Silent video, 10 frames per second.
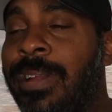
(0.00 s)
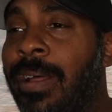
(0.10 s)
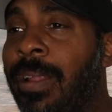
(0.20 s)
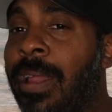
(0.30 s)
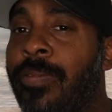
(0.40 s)

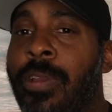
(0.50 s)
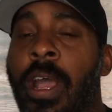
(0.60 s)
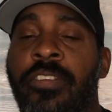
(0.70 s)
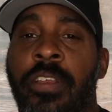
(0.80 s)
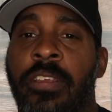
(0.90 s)
Now, a lot of you
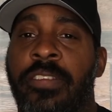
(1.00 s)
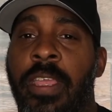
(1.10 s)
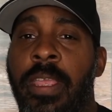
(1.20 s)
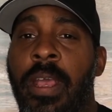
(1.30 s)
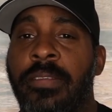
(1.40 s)
guys are going to say
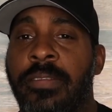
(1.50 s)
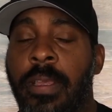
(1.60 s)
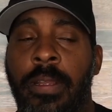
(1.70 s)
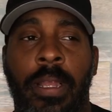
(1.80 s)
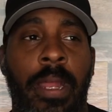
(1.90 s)
yes,
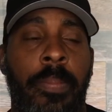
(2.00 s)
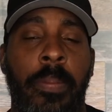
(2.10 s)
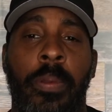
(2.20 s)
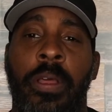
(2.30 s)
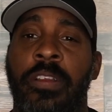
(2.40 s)
and a lot of
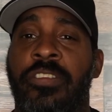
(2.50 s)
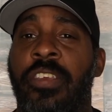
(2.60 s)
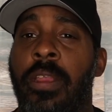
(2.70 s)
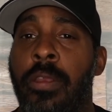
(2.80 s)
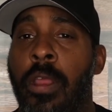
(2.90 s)
people are going to
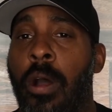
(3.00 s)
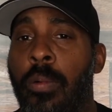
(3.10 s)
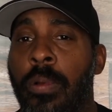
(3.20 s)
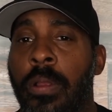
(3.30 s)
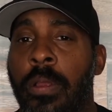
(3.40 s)
say
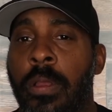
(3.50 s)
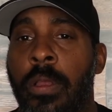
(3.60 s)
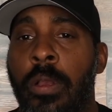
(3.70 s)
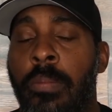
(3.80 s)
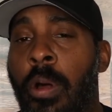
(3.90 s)
no.
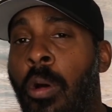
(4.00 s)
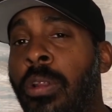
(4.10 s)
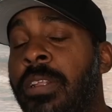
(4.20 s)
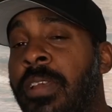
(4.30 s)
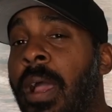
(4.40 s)
But
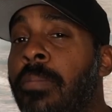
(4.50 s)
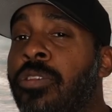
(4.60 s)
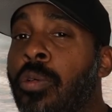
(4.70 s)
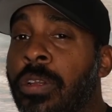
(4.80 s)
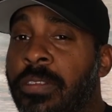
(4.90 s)
only time's
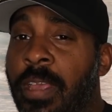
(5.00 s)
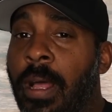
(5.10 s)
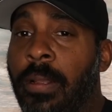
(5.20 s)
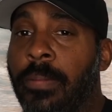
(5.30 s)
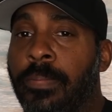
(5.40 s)
going to tell.